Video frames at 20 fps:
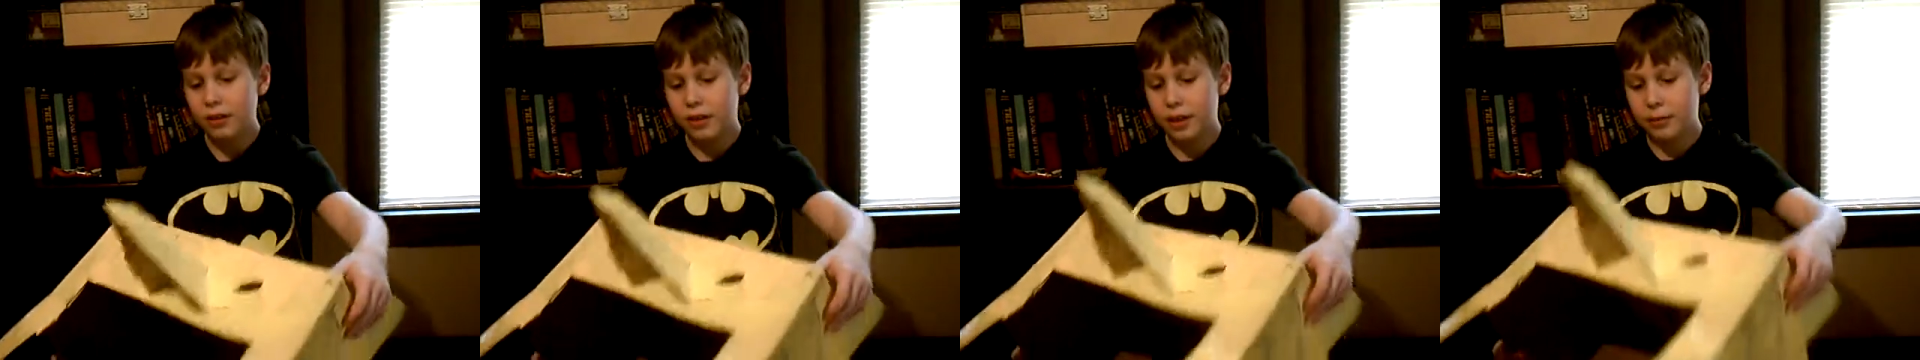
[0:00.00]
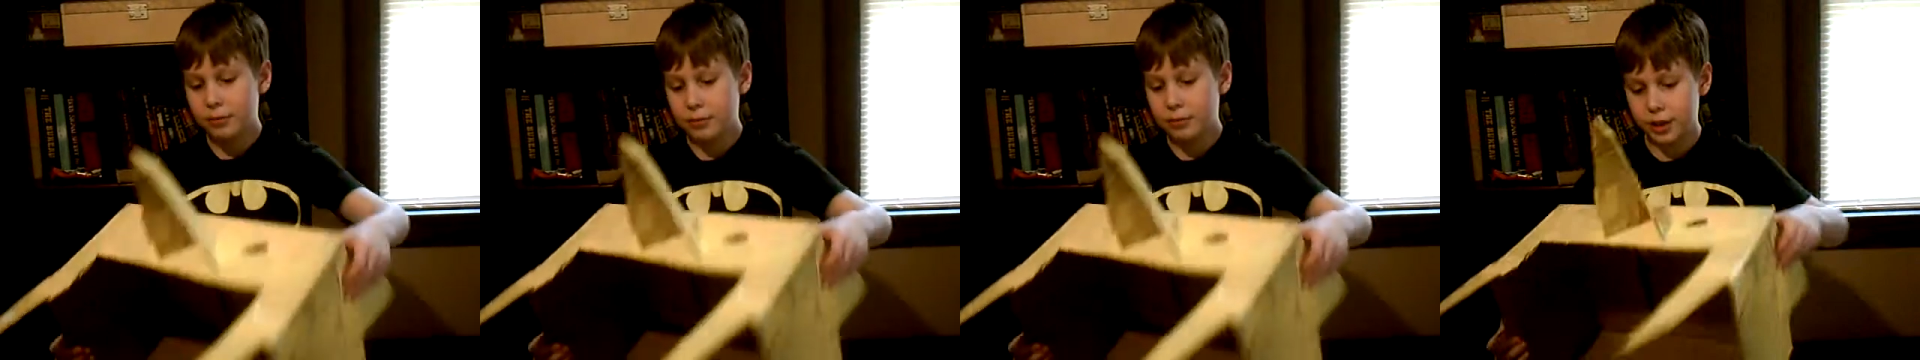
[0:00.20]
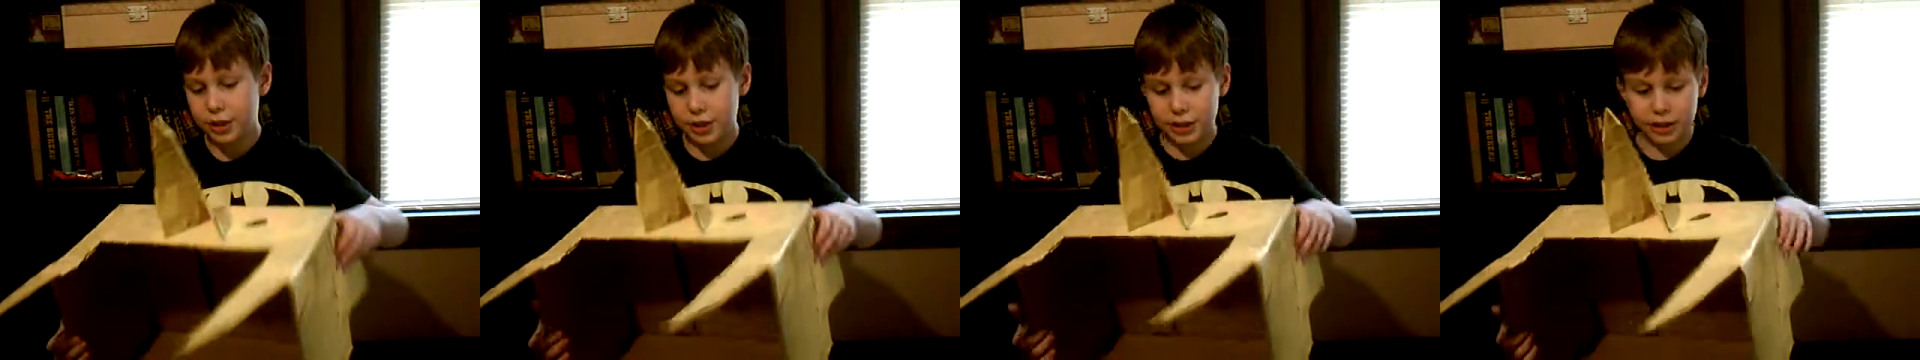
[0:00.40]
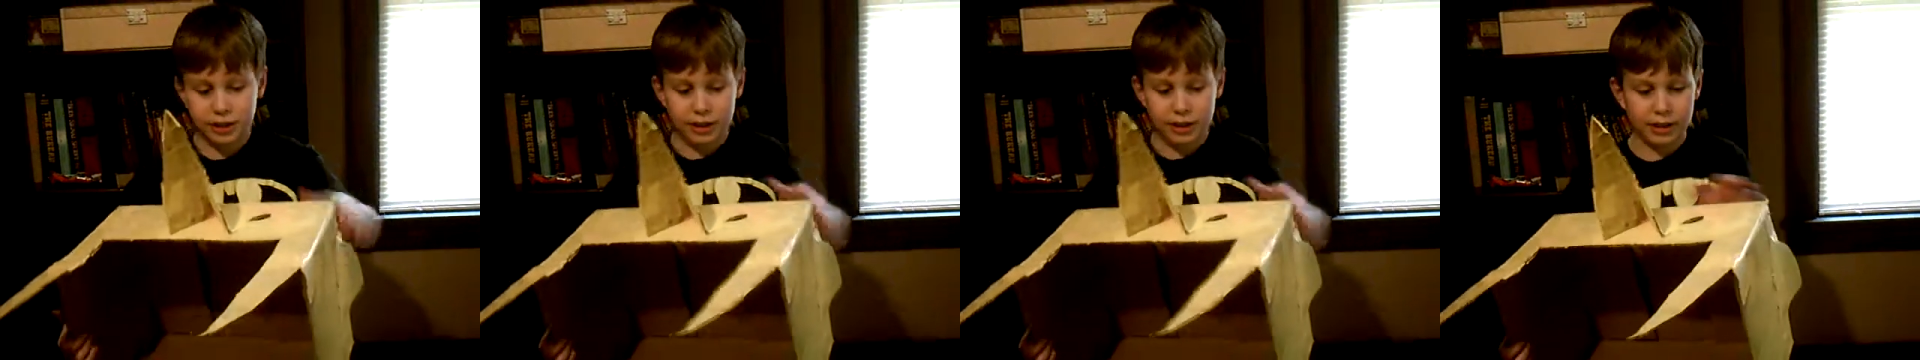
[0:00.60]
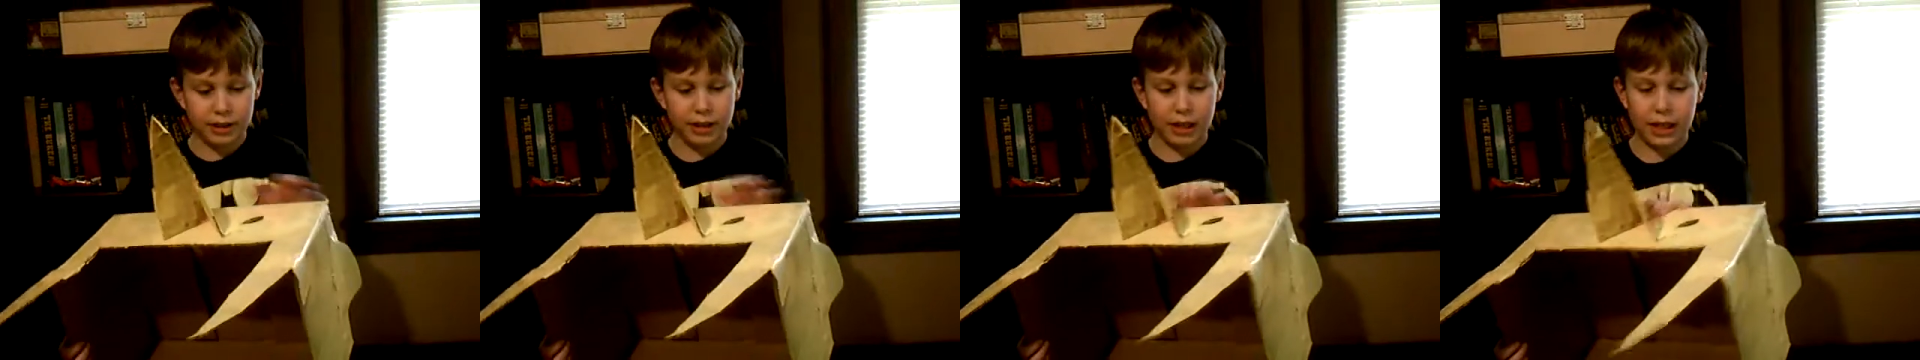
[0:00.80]

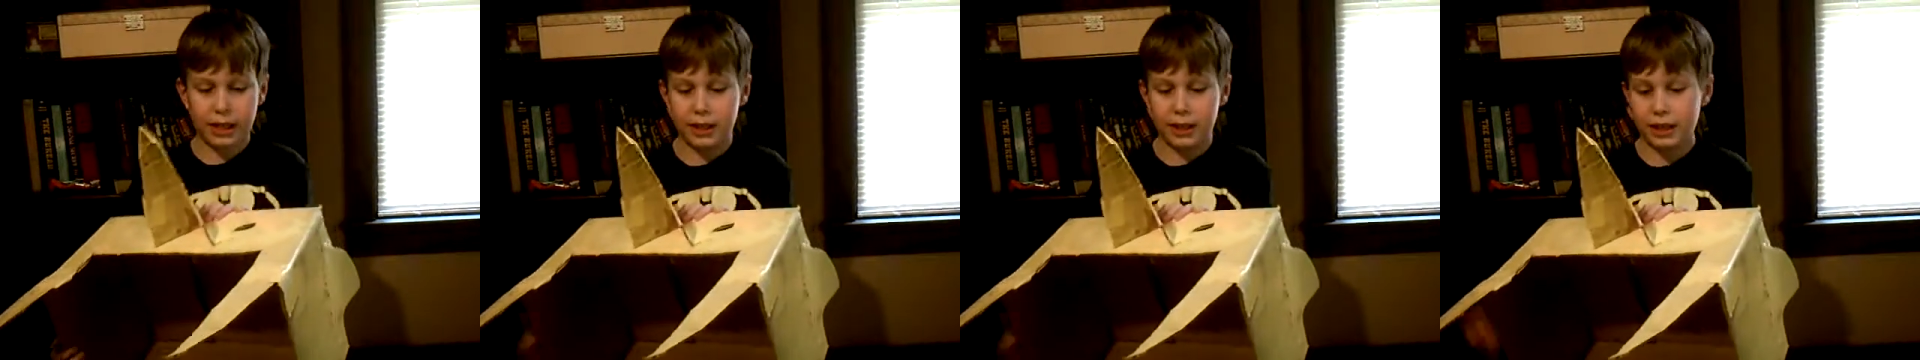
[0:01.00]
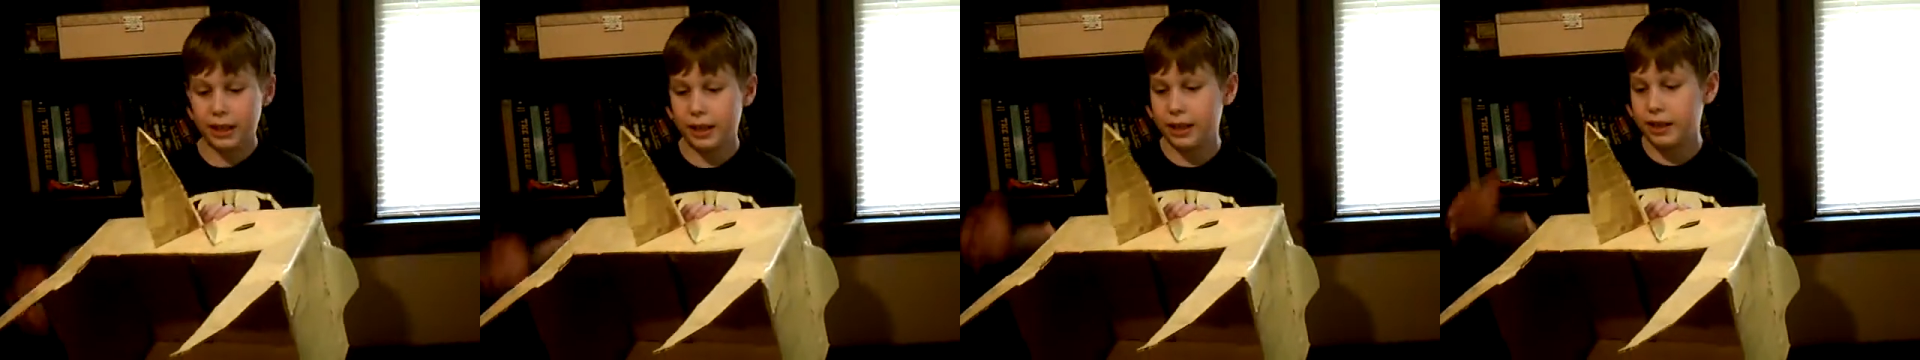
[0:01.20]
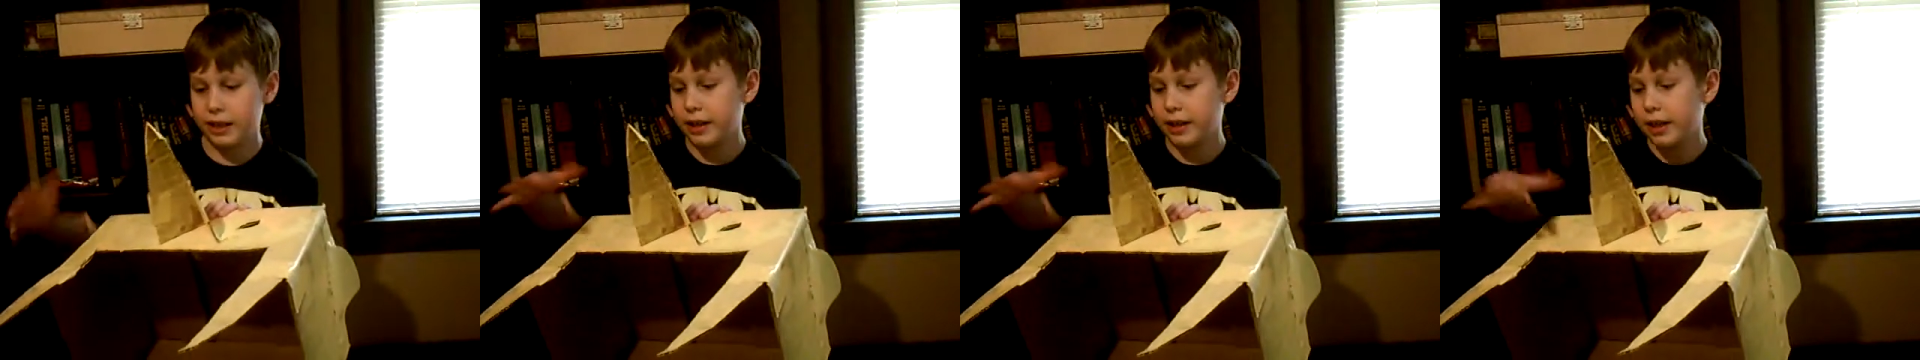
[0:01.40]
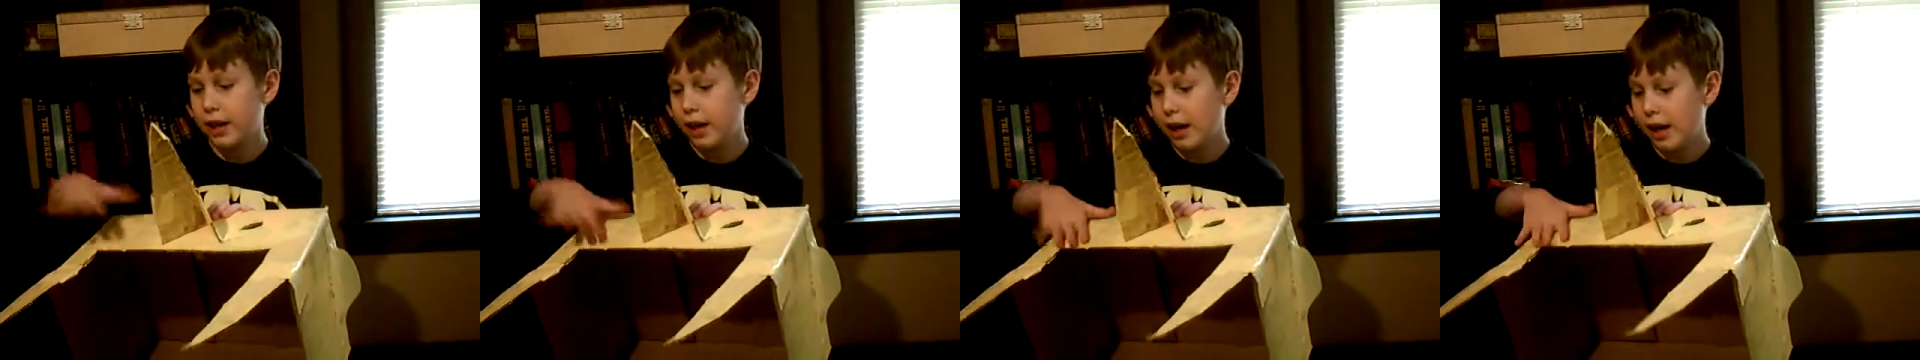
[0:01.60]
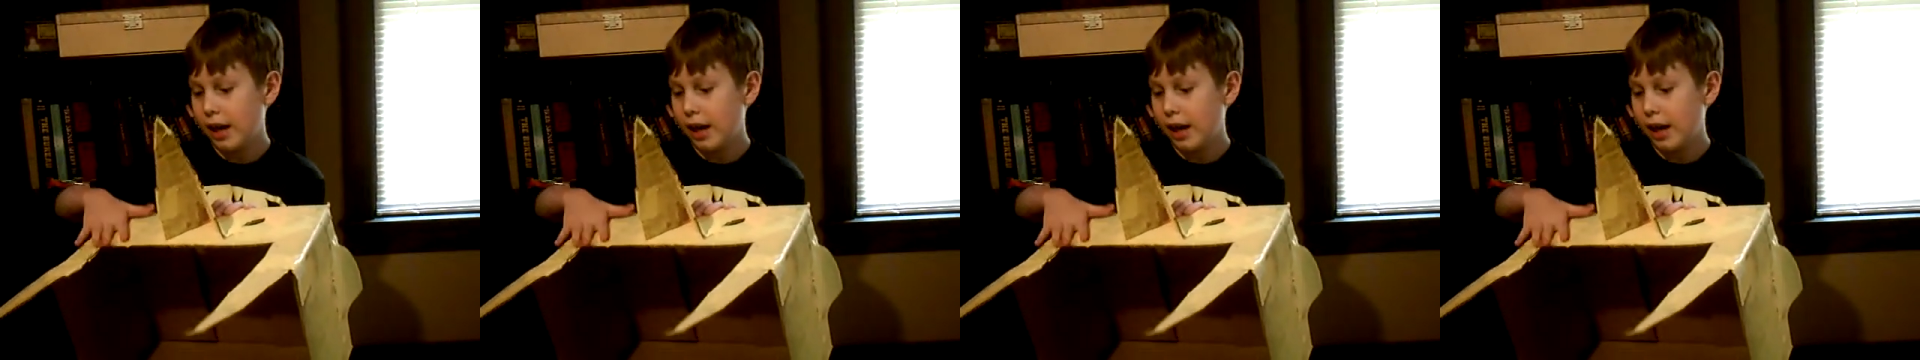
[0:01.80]
that's like this.